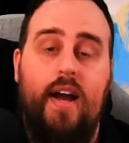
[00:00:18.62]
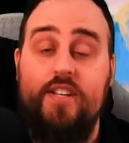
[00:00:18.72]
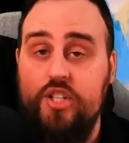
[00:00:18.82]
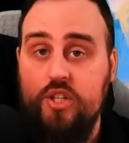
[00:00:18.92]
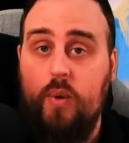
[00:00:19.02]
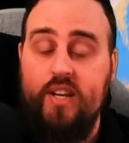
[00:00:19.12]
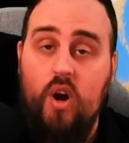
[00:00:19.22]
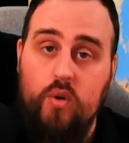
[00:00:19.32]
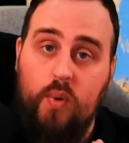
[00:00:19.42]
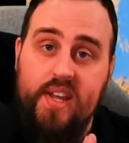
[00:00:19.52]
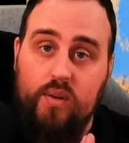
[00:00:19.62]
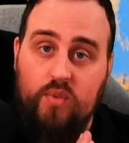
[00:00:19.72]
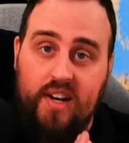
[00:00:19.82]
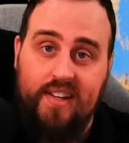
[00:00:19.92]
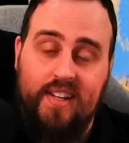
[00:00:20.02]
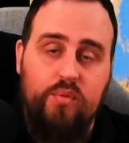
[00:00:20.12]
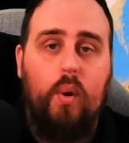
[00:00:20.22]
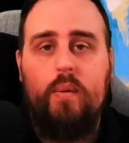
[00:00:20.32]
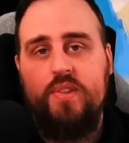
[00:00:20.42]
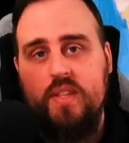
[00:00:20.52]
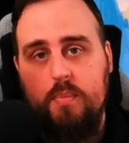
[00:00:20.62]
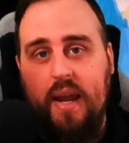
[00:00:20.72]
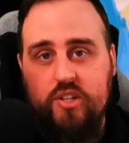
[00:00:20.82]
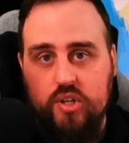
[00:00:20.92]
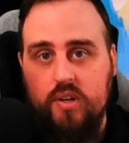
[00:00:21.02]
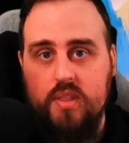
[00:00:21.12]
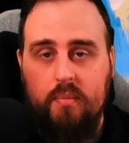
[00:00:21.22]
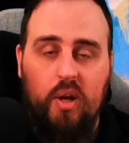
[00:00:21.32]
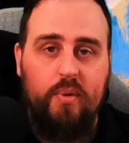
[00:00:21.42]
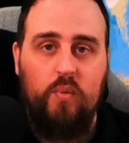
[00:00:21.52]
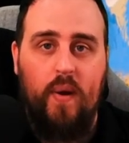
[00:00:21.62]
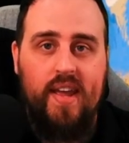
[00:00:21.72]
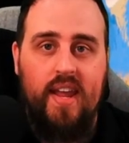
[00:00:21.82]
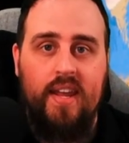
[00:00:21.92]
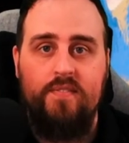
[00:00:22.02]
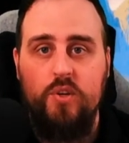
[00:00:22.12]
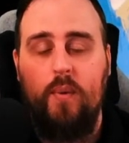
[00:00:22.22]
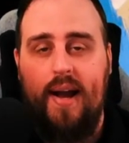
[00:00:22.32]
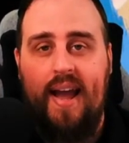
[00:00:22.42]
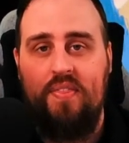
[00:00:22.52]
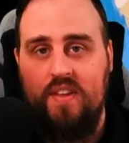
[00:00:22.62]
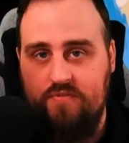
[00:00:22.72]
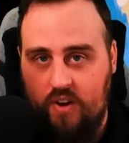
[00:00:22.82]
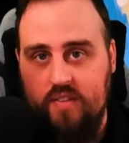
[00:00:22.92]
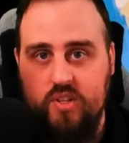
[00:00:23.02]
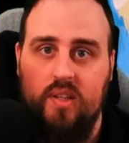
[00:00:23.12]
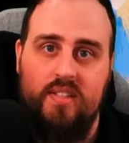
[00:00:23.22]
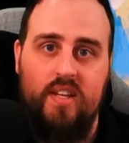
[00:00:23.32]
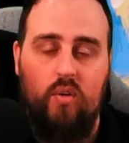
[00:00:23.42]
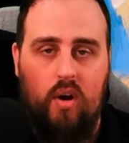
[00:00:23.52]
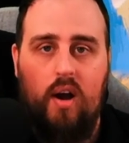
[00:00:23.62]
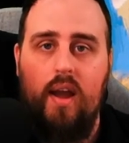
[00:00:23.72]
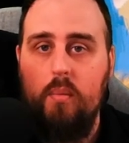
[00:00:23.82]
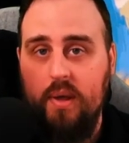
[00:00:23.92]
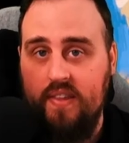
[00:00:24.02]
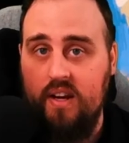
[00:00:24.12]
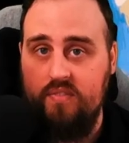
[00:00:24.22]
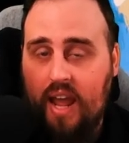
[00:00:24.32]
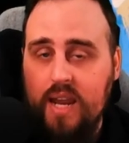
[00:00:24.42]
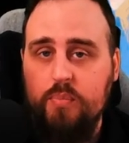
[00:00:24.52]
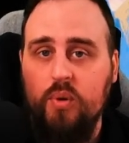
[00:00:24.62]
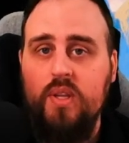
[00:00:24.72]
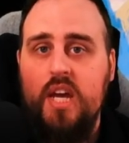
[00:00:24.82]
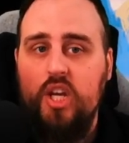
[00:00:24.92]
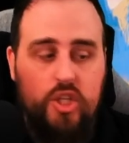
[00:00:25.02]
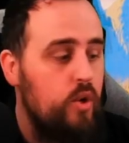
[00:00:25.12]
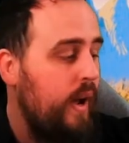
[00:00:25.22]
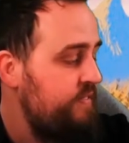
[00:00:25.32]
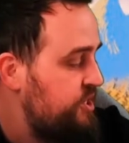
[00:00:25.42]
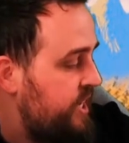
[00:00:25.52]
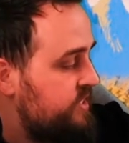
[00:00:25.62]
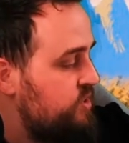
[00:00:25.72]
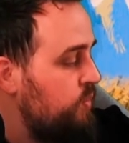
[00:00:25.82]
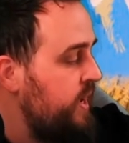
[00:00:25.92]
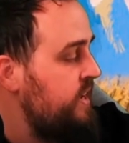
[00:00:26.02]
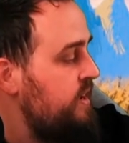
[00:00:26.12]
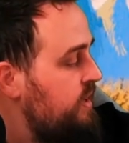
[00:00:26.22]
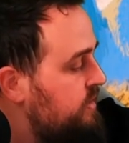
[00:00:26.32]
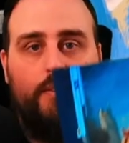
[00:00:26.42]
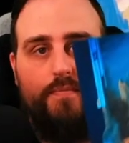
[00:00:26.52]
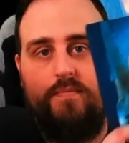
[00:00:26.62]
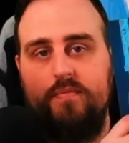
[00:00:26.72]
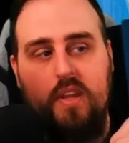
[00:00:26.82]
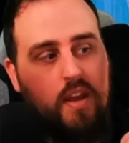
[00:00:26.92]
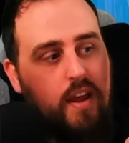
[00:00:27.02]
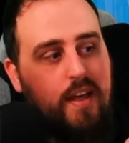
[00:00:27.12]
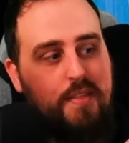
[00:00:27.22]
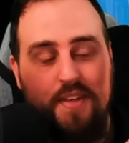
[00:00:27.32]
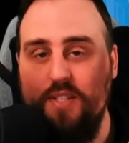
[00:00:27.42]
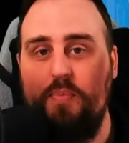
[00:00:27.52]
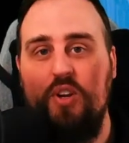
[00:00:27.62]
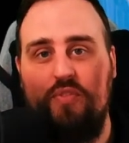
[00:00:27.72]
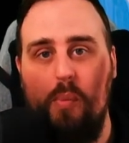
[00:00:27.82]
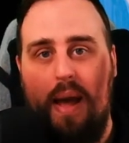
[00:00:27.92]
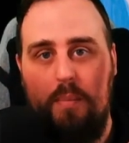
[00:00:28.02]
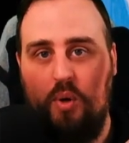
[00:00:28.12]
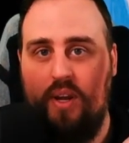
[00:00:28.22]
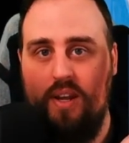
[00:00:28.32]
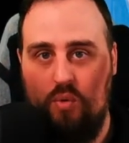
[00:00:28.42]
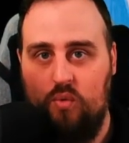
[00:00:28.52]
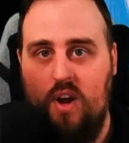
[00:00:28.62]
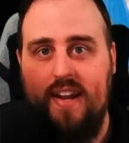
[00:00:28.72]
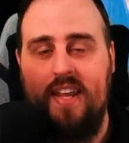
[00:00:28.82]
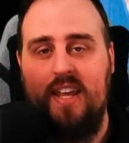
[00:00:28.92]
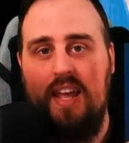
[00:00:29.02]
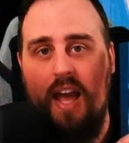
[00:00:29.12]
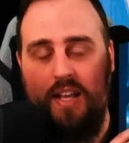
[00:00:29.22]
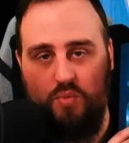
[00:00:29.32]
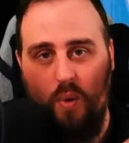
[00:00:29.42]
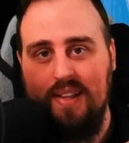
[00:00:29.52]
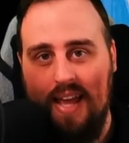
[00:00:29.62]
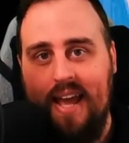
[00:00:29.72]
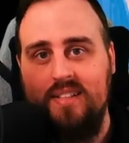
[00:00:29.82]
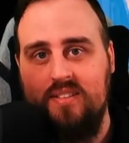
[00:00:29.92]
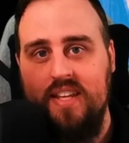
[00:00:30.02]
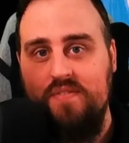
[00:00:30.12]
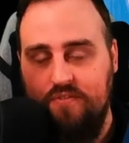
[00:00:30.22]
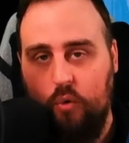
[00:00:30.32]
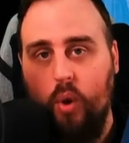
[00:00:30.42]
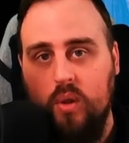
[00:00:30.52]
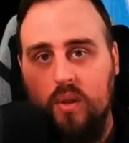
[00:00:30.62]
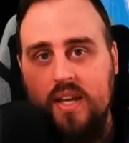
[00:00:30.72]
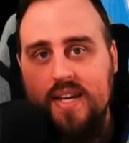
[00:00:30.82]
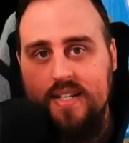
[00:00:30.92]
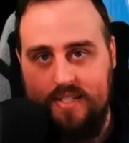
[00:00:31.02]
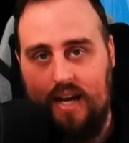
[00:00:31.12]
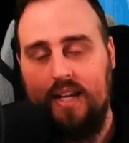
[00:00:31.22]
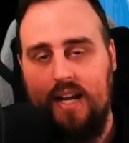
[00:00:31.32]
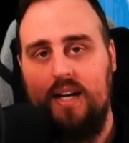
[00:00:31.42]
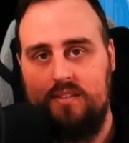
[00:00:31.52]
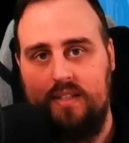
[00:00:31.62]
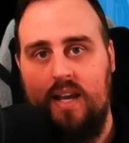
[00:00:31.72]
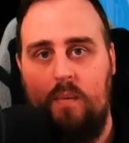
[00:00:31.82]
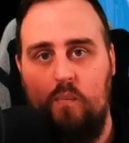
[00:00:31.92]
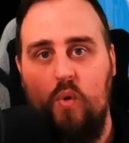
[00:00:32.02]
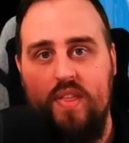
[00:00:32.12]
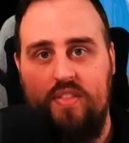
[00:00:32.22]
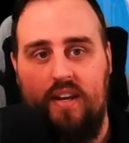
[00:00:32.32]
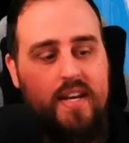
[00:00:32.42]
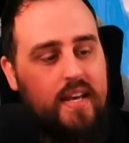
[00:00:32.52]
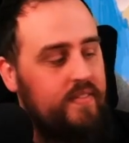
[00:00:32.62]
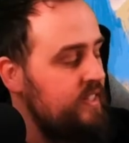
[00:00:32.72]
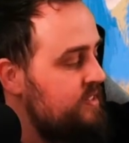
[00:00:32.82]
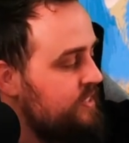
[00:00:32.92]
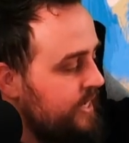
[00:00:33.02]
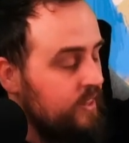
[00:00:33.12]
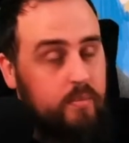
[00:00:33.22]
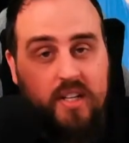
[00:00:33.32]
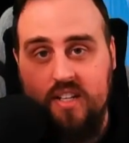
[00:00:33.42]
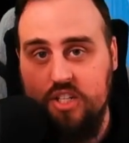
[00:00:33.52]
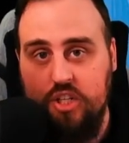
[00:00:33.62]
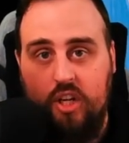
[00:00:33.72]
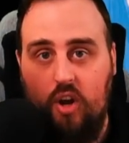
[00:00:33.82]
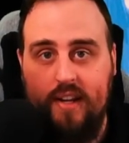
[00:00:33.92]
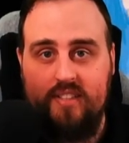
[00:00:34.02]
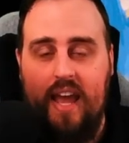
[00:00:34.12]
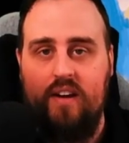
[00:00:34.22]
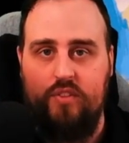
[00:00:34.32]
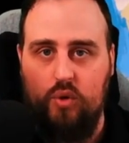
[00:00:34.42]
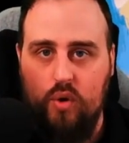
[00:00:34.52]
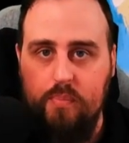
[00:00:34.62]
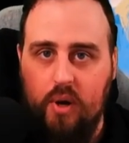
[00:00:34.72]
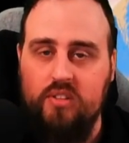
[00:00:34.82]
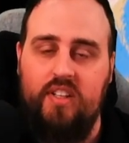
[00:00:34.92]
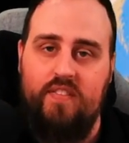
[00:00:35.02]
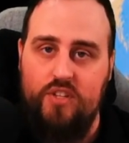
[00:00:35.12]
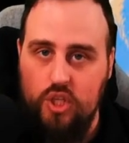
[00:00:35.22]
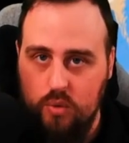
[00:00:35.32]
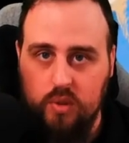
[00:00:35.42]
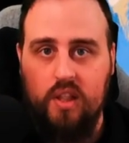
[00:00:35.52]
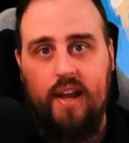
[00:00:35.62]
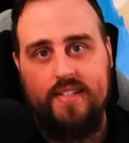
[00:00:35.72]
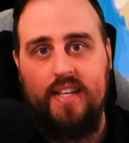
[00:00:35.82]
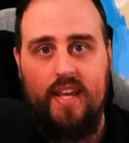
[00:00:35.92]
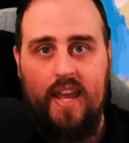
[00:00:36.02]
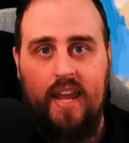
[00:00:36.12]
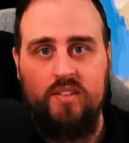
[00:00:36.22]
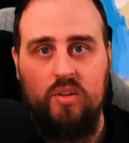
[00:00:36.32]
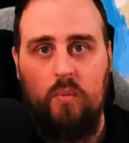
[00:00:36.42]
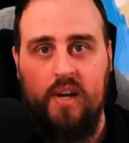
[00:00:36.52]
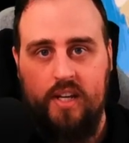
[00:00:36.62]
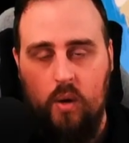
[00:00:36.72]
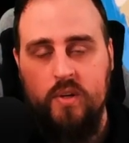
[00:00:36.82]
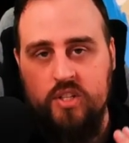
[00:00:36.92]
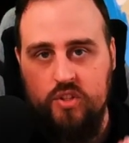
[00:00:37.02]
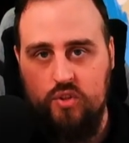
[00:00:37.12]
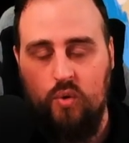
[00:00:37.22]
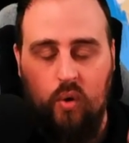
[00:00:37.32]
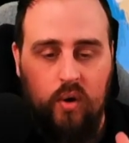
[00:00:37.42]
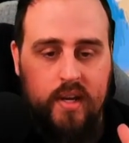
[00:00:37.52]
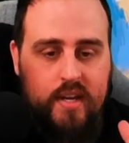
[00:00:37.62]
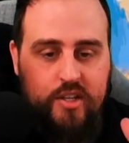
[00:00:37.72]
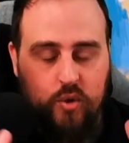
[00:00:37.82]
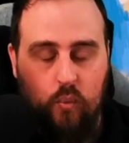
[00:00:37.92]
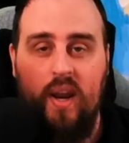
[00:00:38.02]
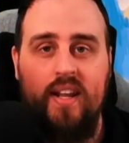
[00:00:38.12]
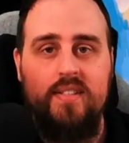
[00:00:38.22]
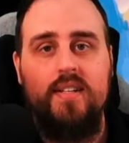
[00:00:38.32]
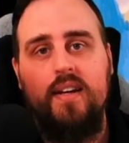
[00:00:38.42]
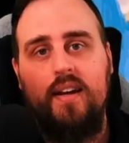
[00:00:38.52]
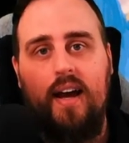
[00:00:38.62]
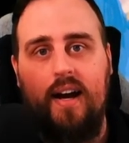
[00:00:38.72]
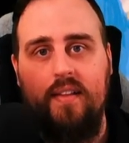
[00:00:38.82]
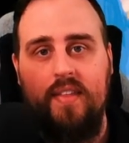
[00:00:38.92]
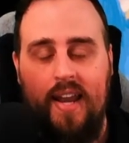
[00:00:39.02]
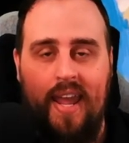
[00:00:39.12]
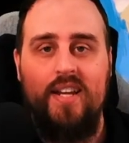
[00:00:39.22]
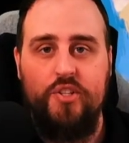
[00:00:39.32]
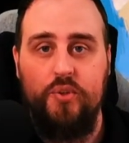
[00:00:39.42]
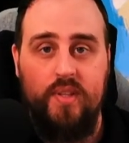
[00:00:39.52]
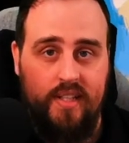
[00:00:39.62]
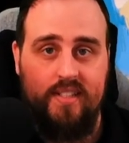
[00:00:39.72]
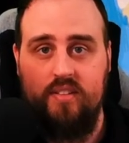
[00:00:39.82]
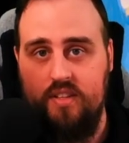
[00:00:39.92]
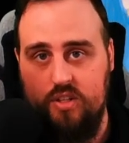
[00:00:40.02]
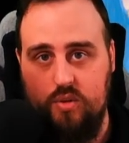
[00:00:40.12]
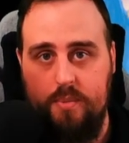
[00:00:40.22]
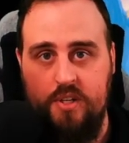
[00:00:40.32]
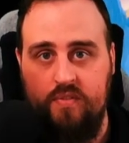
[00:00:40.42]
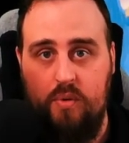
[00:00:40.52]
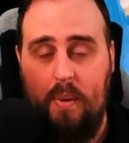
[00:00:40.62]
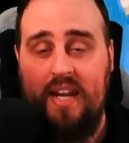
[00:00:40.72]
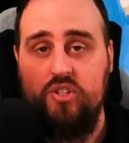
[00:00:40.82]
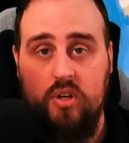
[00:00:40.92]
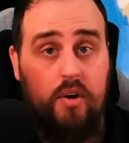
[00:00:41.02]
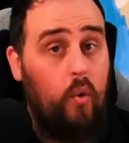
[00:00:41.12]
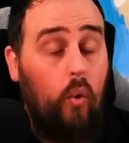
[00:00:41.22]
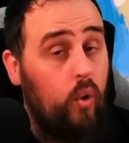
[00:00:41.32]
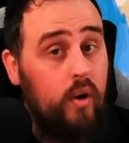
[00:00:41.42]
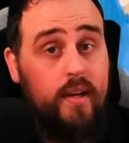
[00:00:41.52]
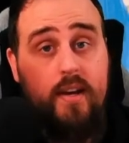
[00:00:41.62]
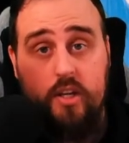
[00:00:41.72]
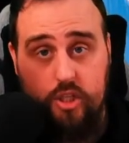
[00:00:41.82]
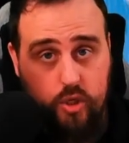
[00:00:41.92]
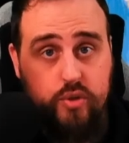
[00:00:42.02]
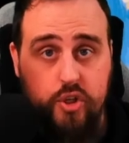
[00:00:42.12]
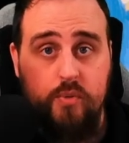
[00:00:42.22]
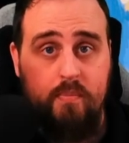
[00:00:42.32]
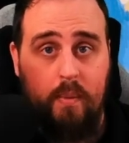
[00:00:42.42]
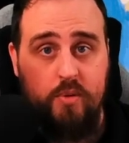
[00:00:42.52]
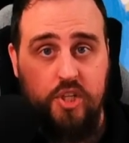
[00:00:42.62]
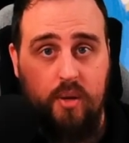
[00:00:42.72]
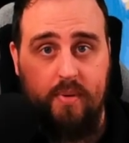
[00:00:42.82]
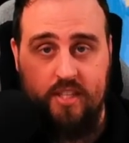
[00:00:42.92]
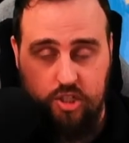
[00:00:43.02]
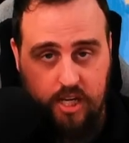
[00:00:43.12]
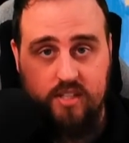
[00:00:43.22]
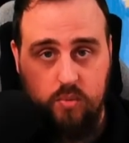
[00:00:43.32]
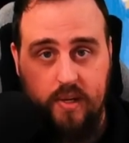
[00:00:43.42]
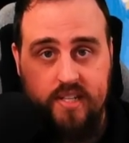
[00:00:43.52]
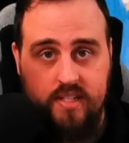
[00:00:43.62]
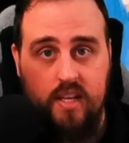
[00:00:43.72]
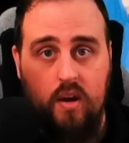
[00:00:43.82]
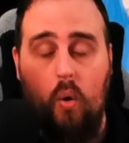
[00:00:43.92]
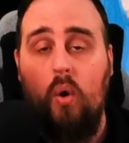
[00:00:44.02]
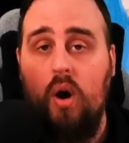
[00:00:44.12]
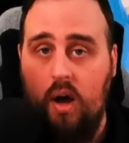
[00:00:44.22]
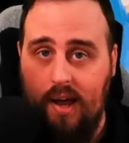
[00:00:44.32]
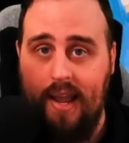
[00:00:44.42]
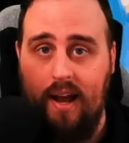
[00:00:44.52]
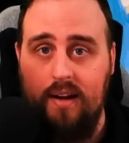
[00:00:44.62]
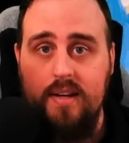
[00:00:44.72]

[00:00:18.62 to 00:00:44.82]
Just a quick note, we are running a giveaway within the Patreon at the moment where if you are at the $5 tier or higher by the end of April, you have a chance to win this beautiful bad boy right here, as well as the foil data cards that come with it. This is a limited edition codex out of the Croup box, and if you would like to get your hands on one and go into the draw to win it, then head to the links in the description for Patreon or YouTube membership at the Shaswee tier or higher.